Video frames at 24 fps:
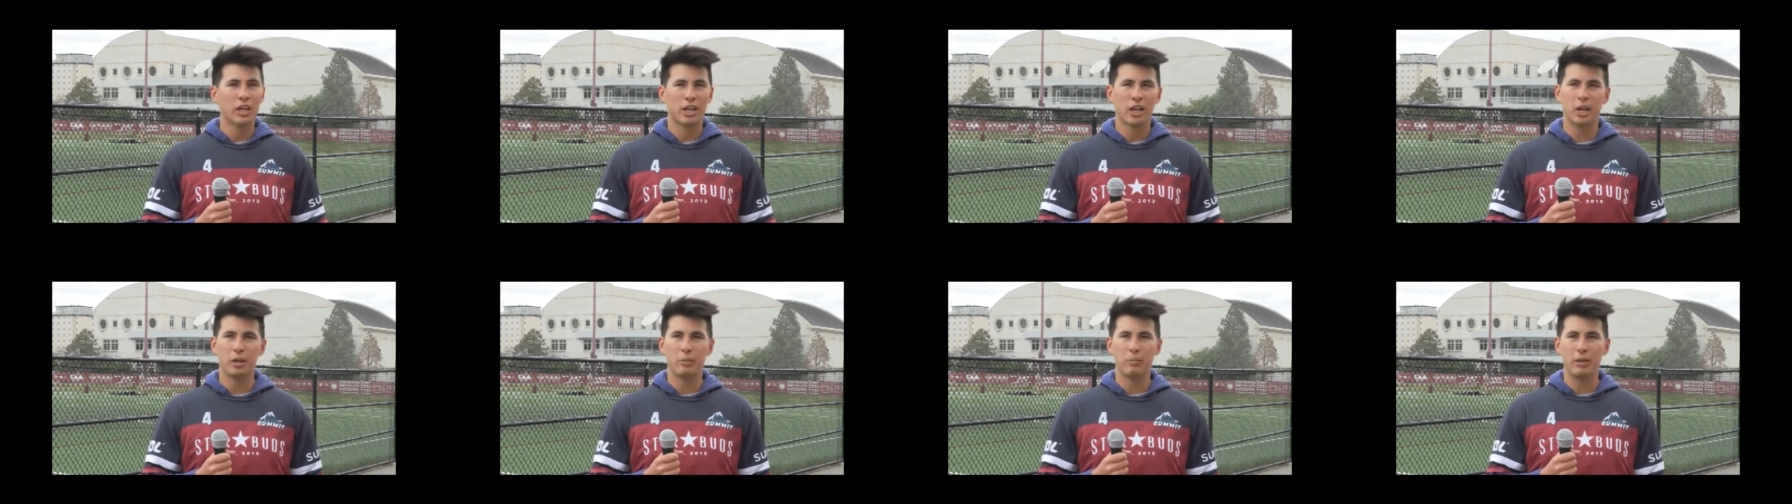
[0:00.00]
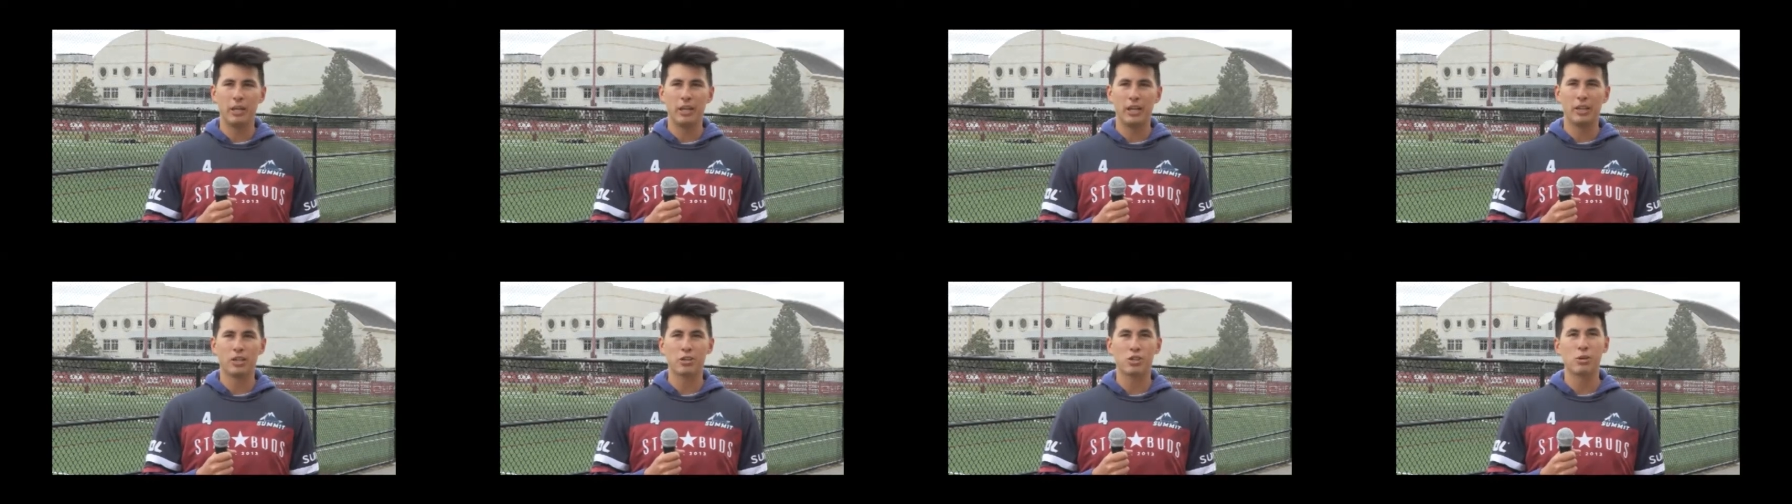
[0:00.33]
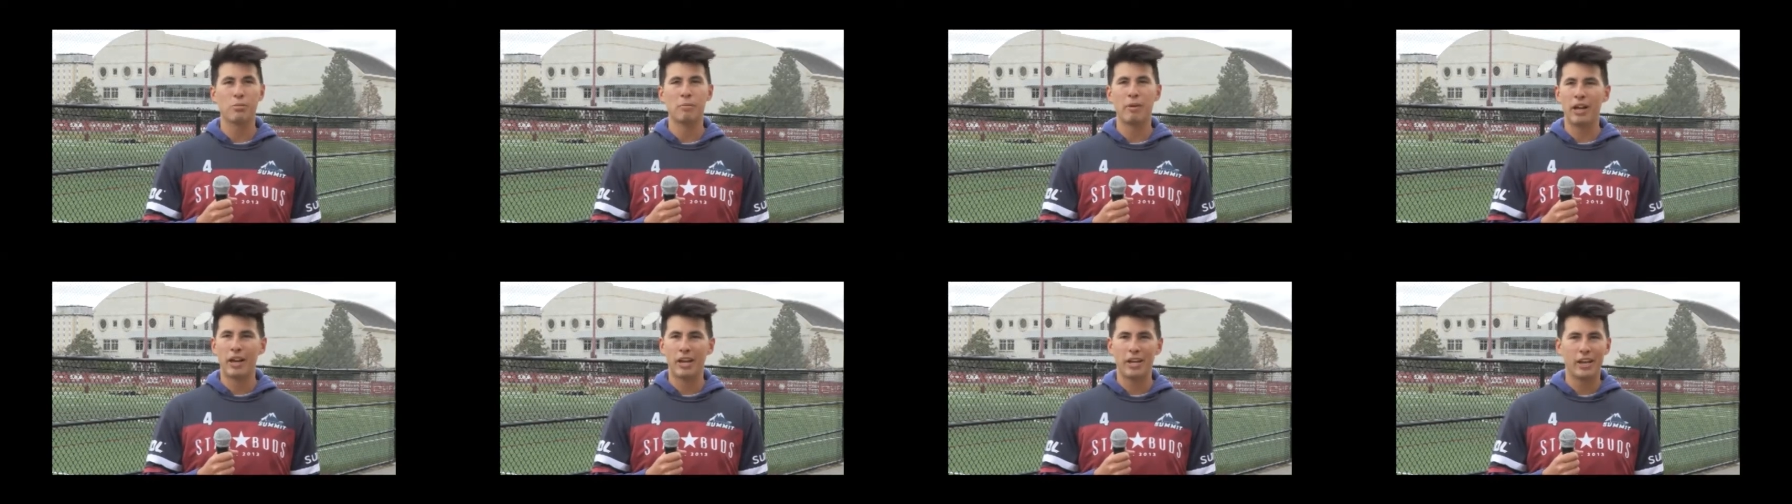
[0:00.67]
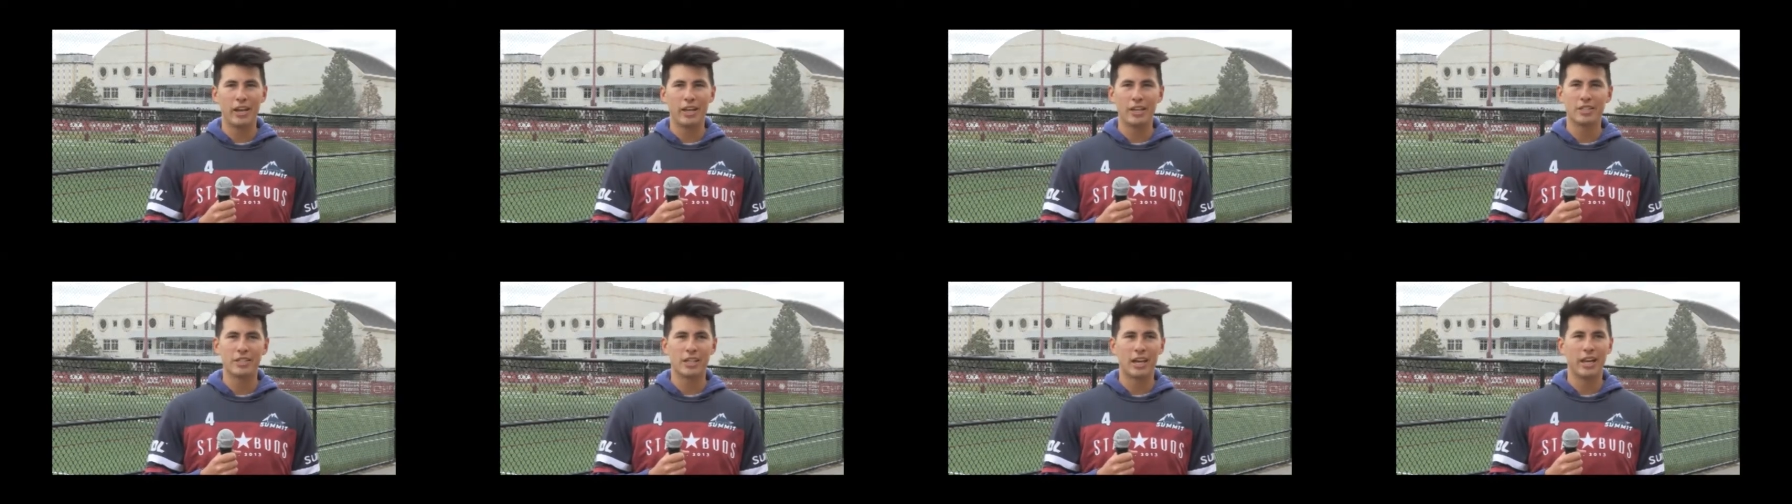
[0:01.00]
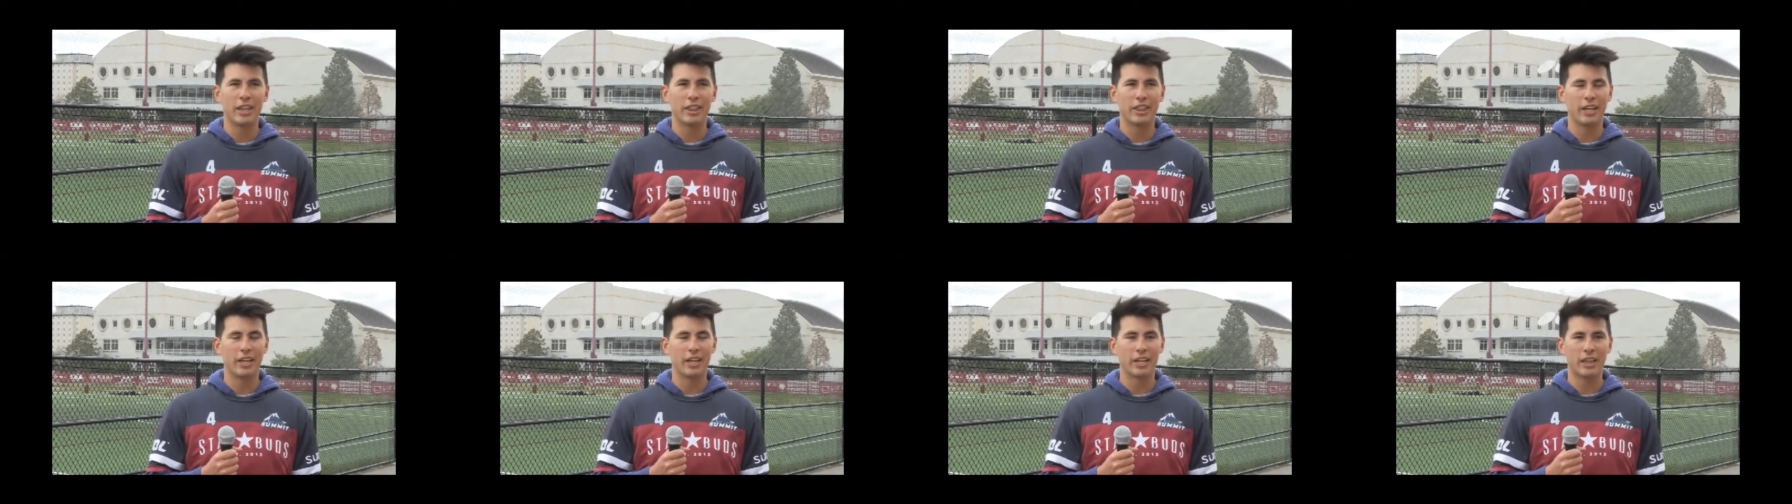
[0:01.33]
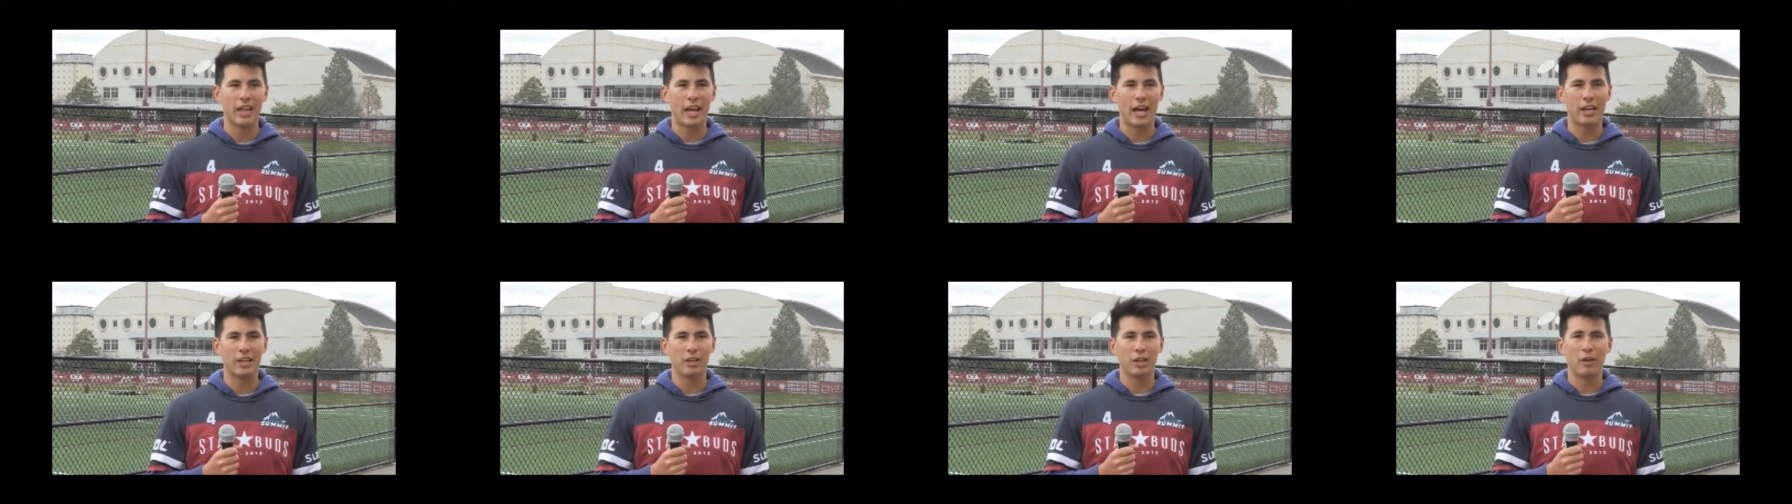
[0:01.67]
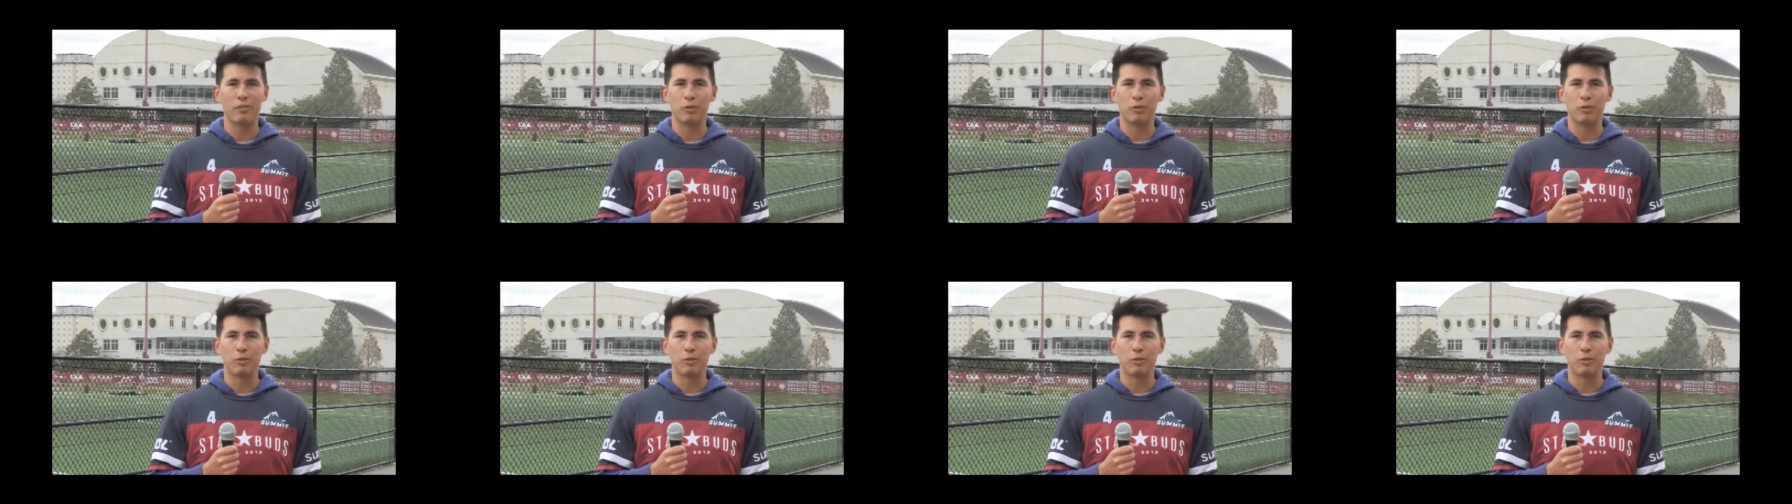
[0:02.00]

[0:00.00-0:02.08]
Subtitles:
going to be tremendous. I think that